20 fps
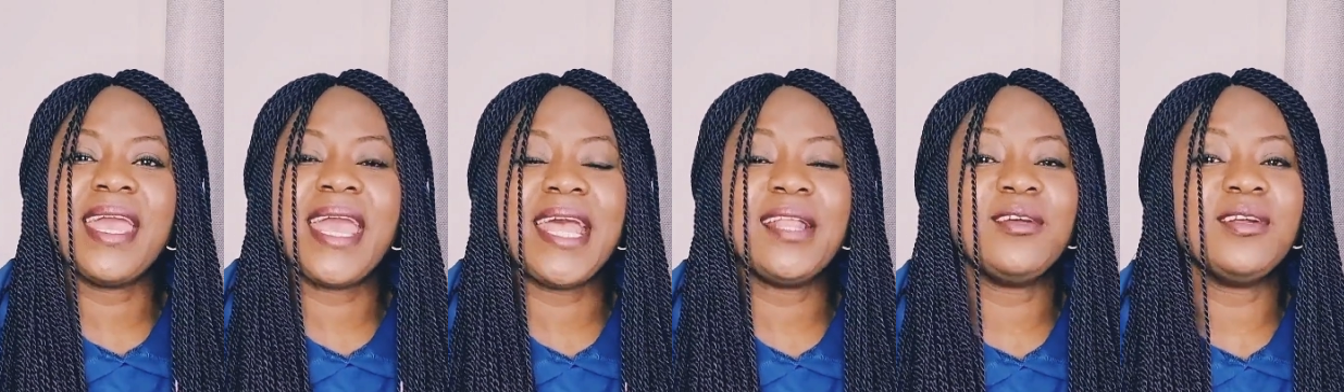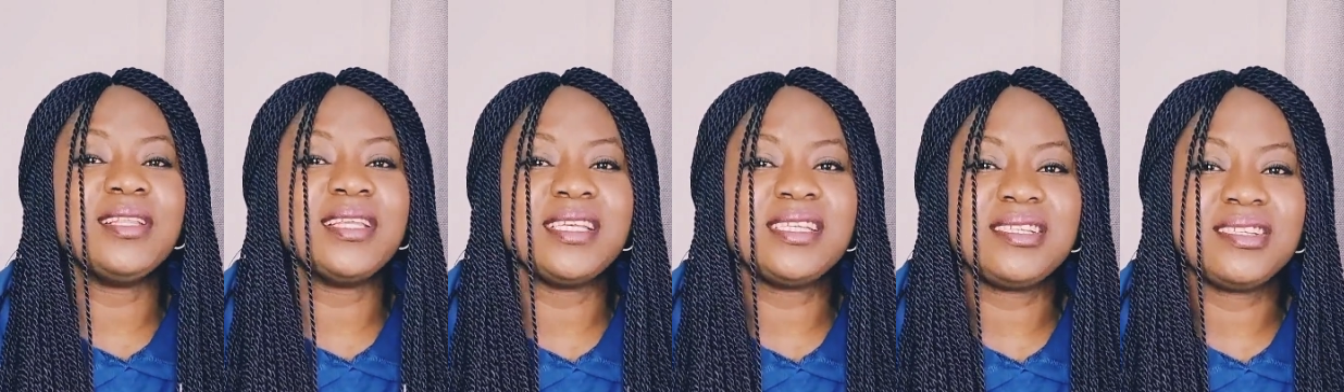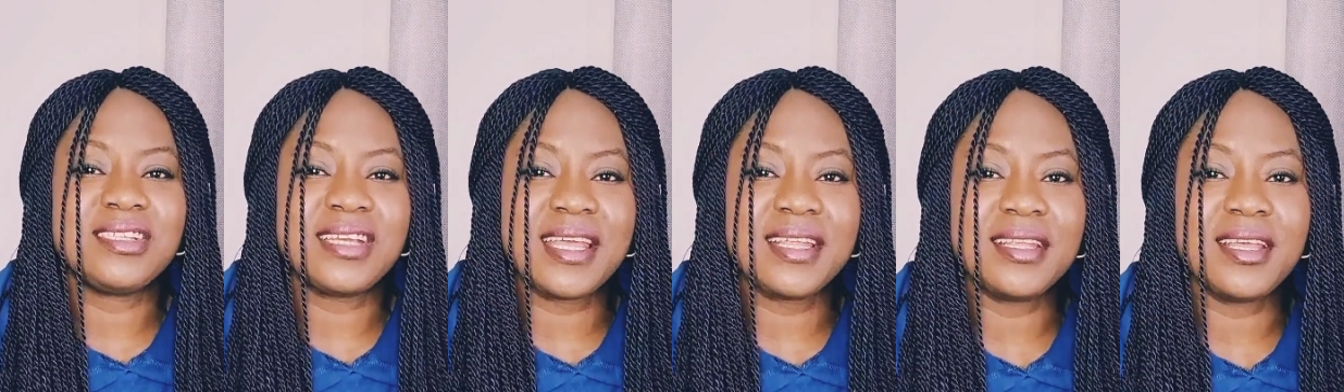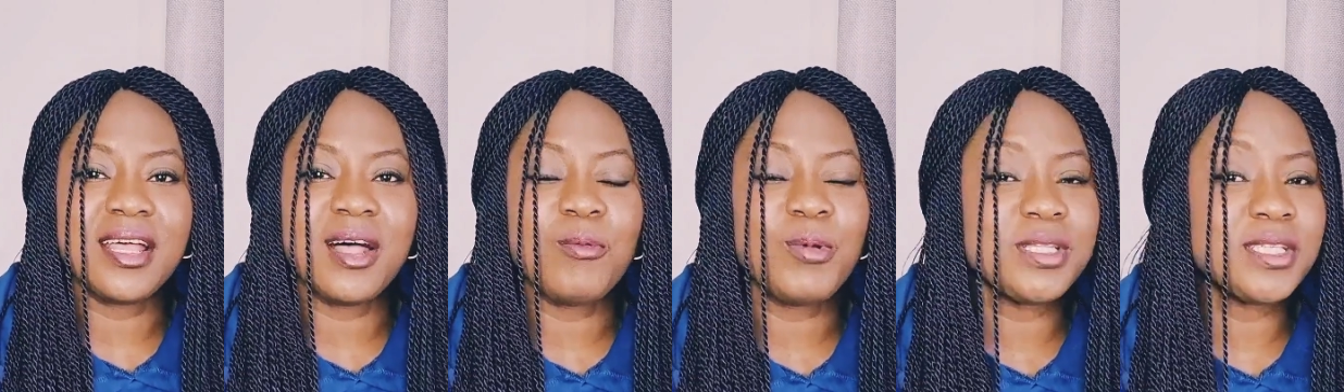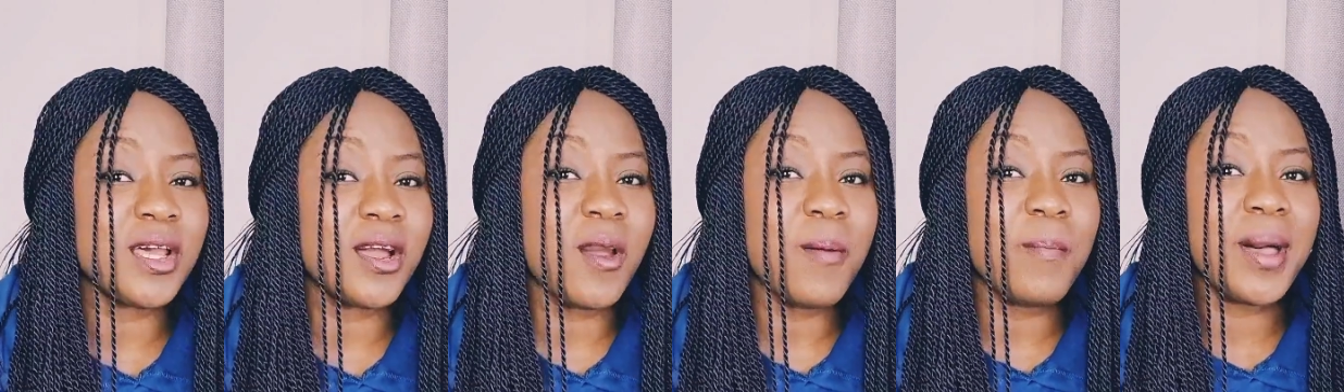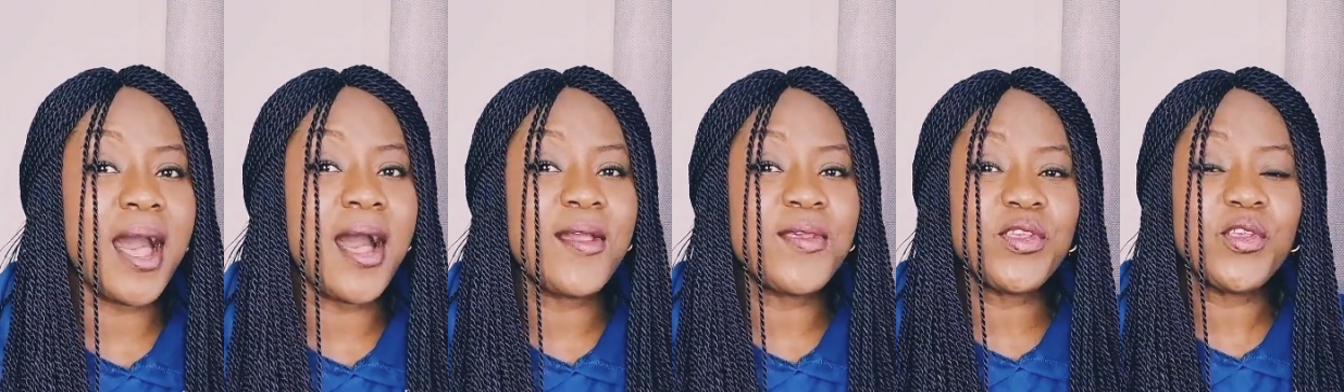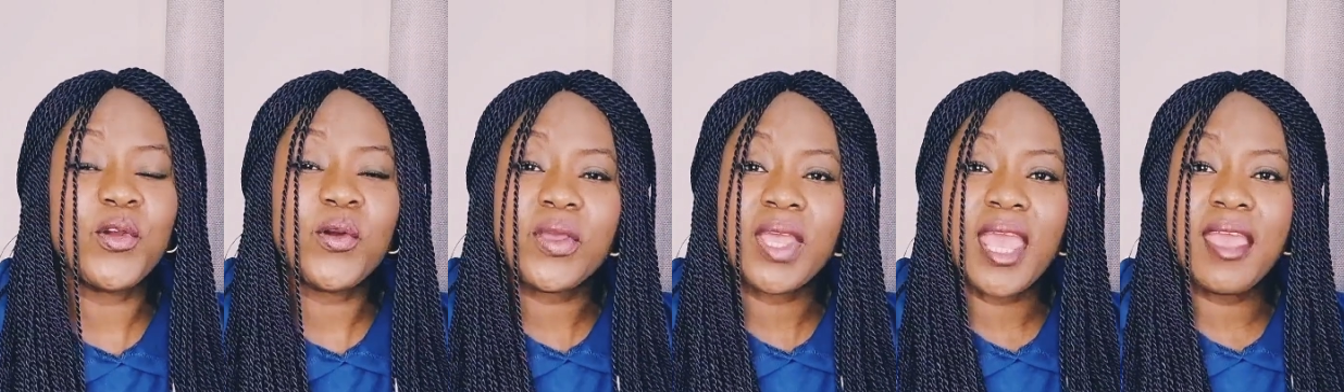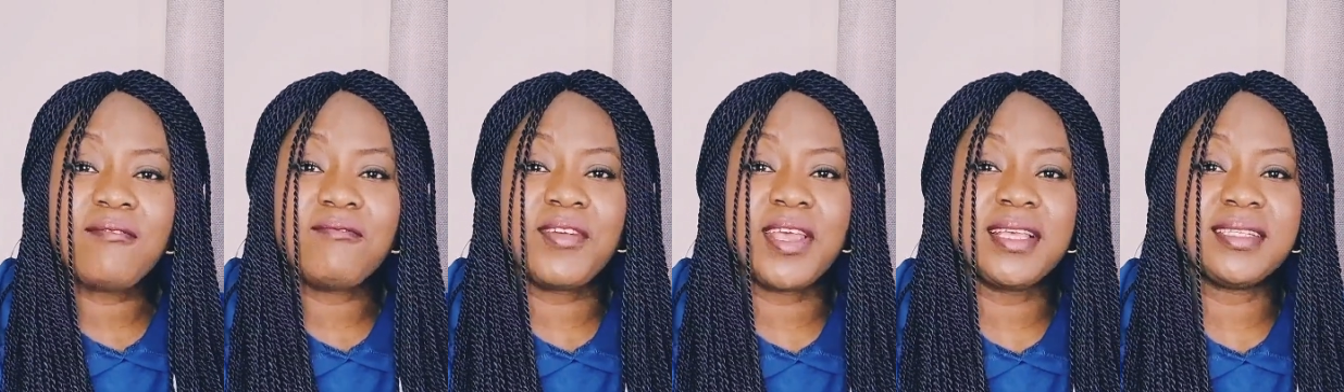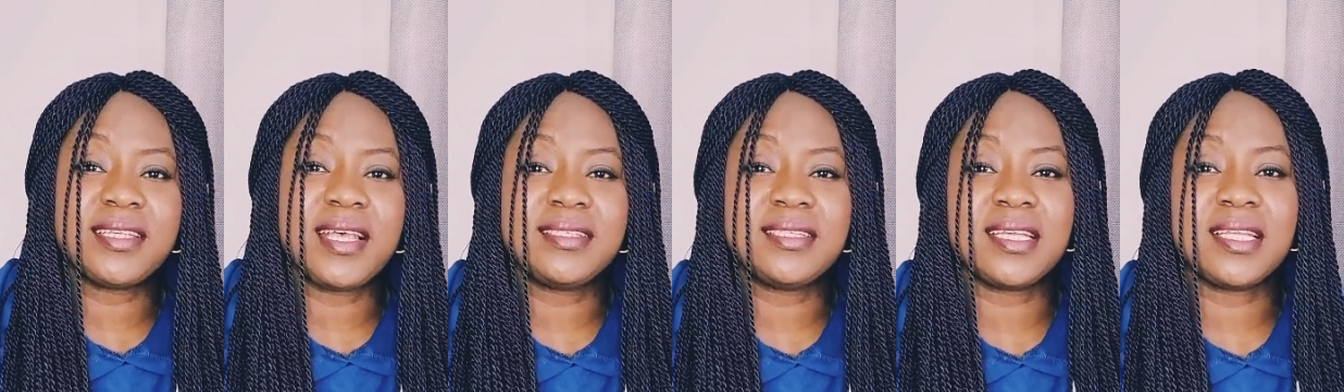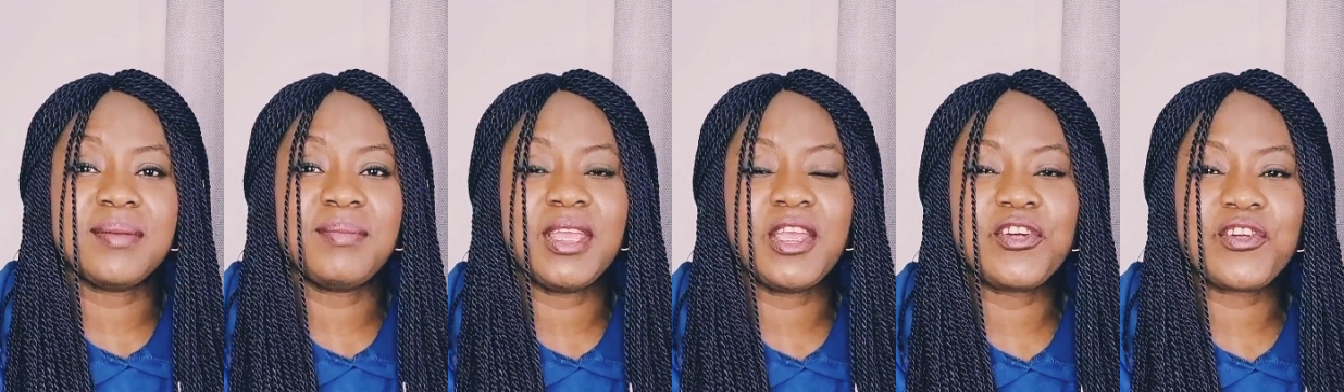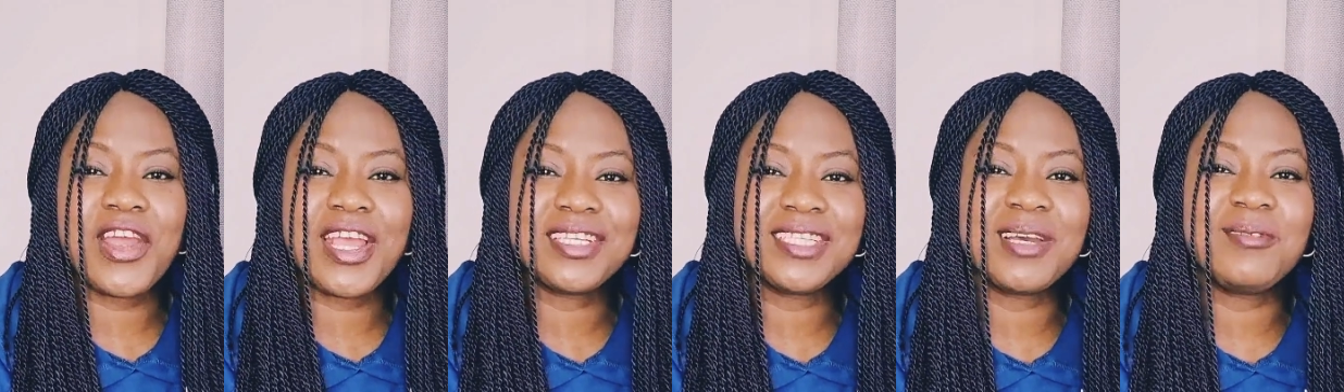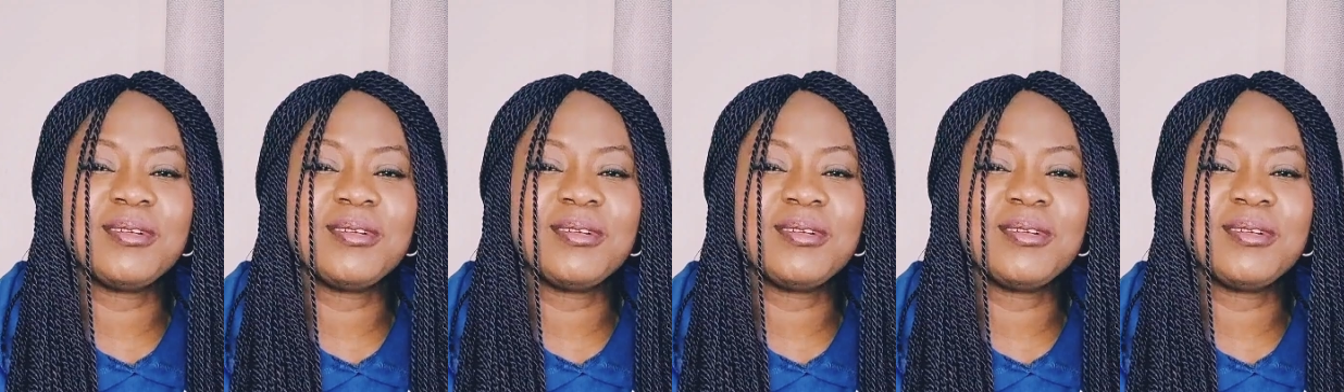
and on this channel we talk about UK visas and immigration.